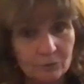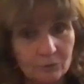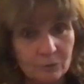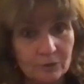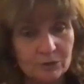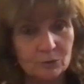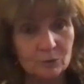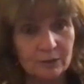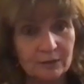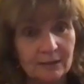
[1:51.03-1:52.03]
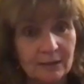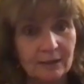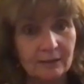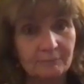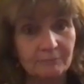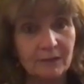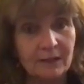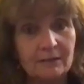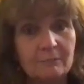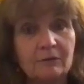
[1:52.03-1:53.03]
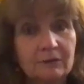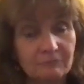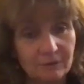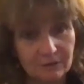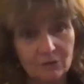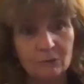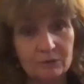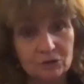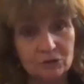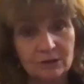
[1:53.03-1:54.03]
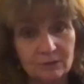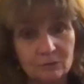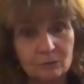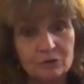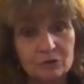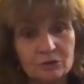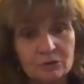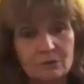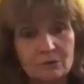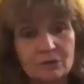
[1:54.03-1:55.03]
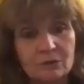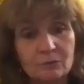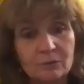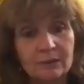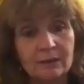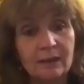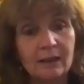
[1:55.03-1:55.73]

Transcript: who is with the Multi-Faith Coalition here in Worcester, and also with